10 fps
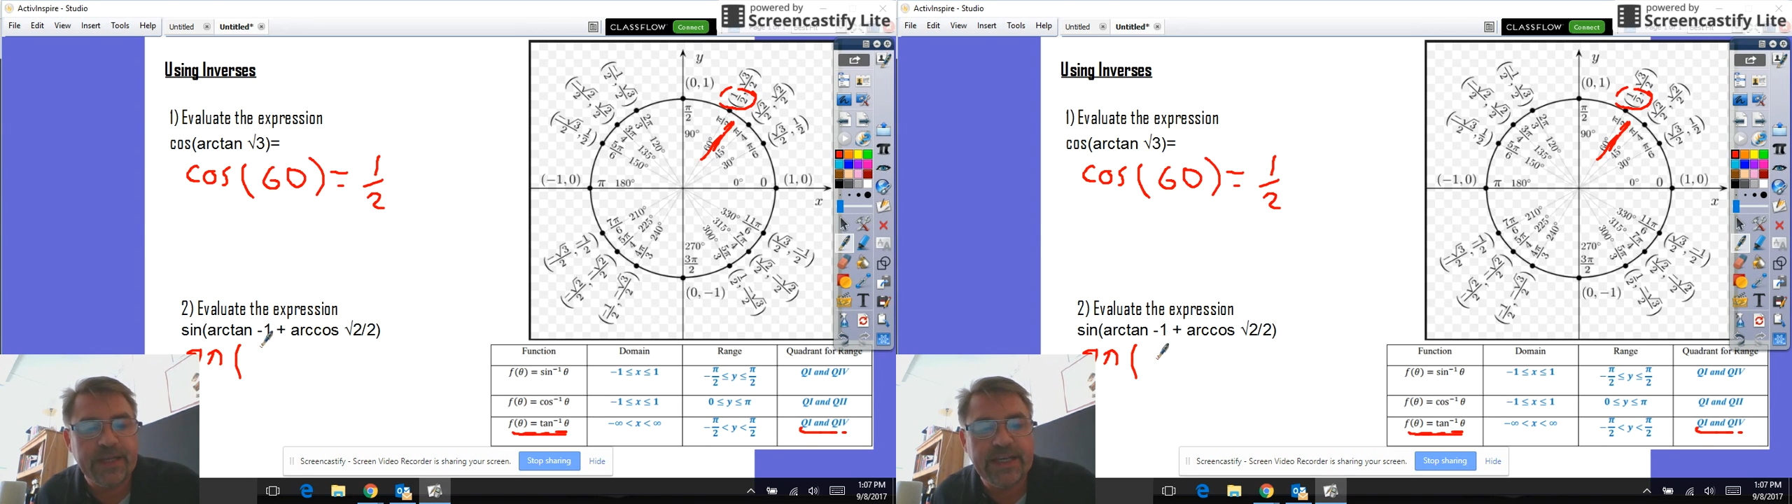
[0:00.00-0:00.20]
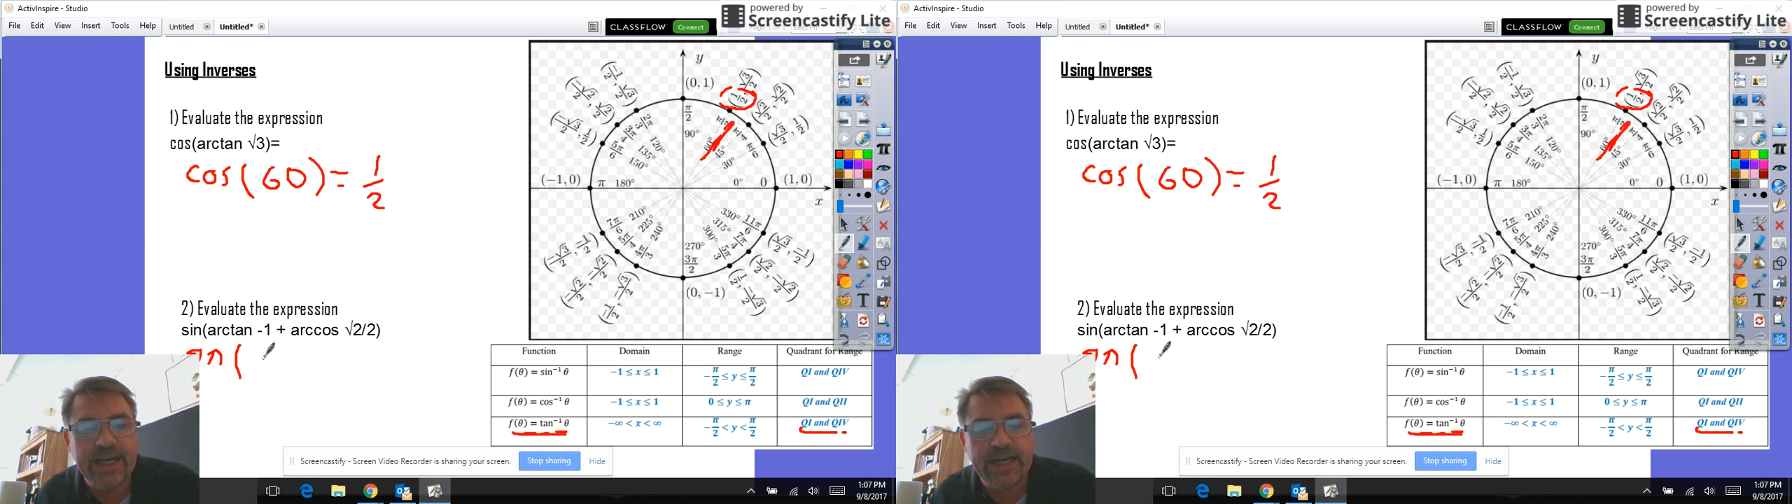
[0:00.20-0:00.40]

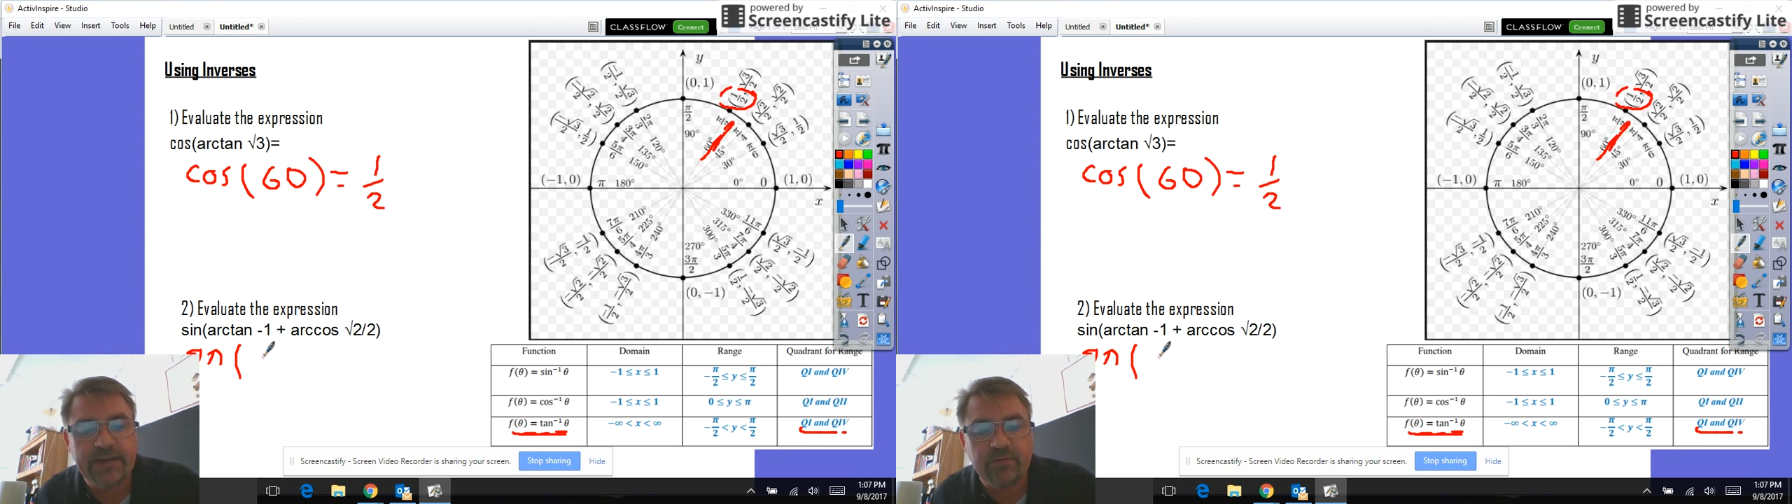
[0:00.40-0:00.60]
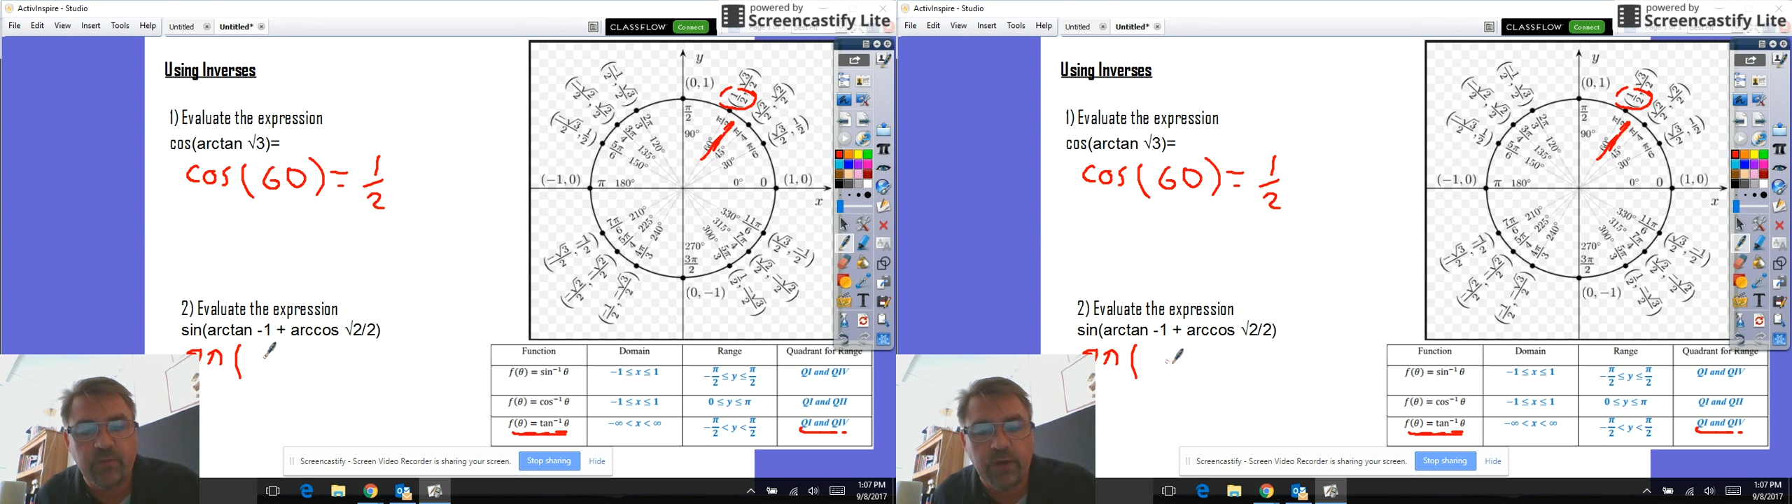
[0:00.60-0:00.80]

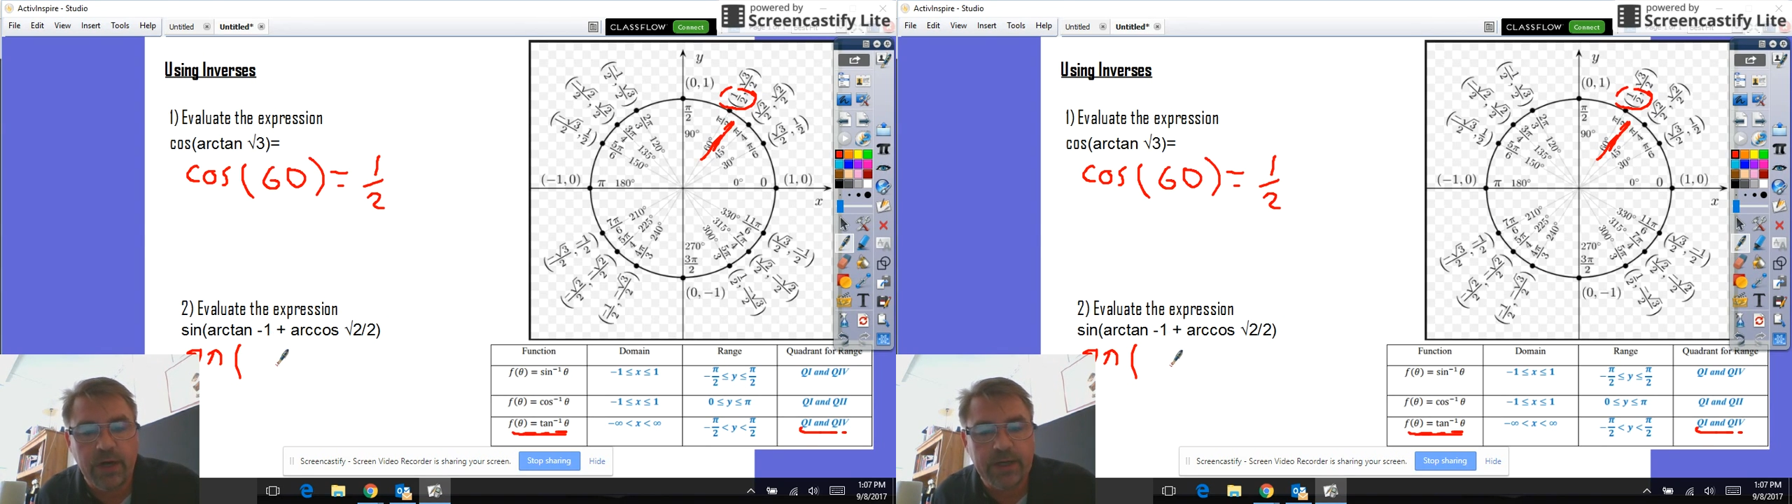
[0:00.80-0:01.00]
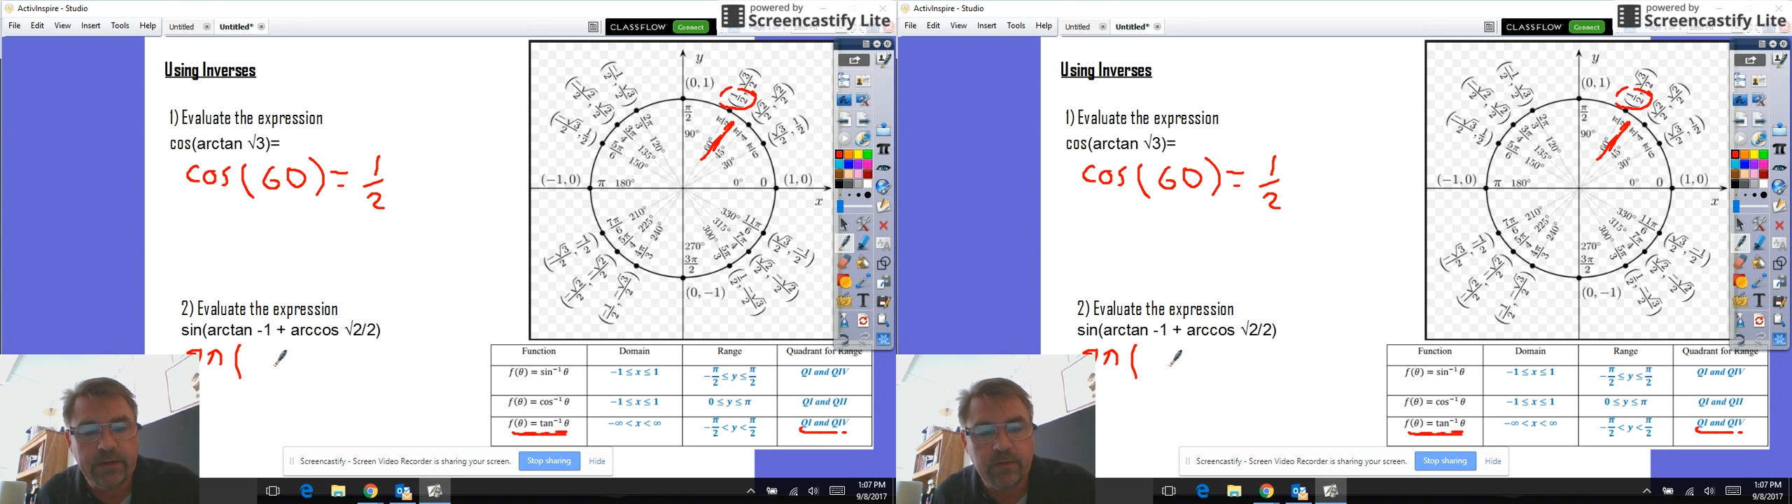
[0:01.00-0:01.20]

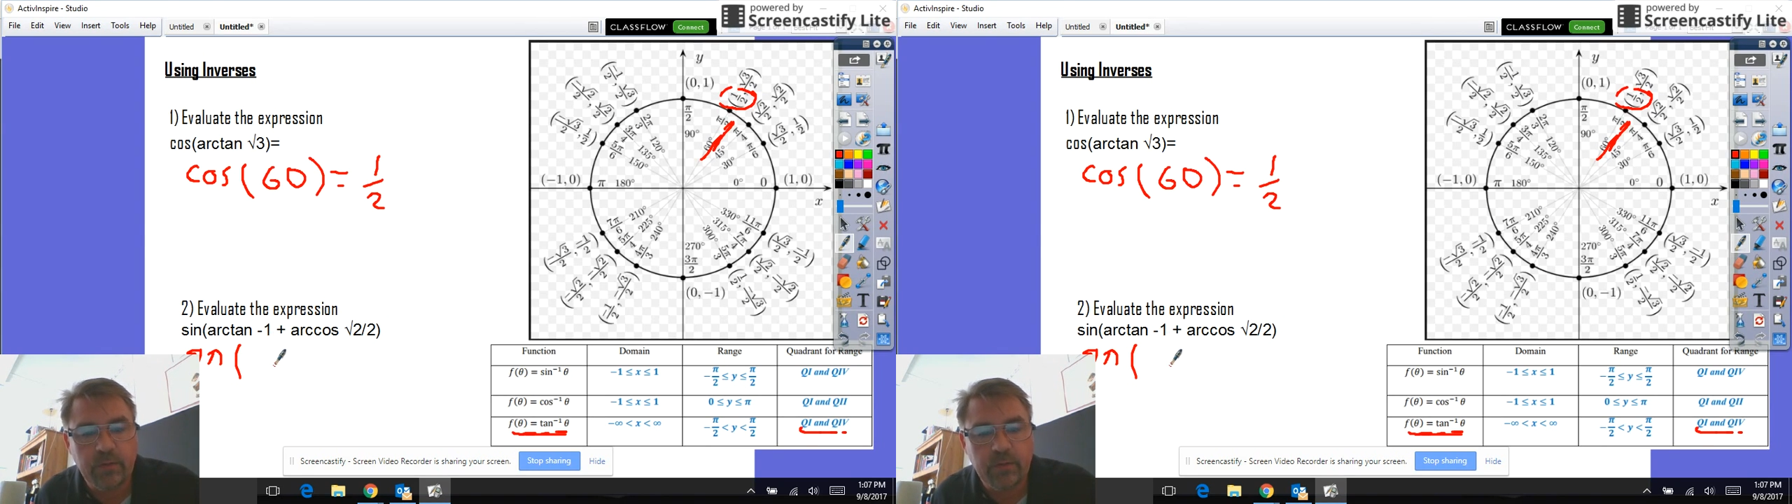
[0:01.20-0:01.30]
-1,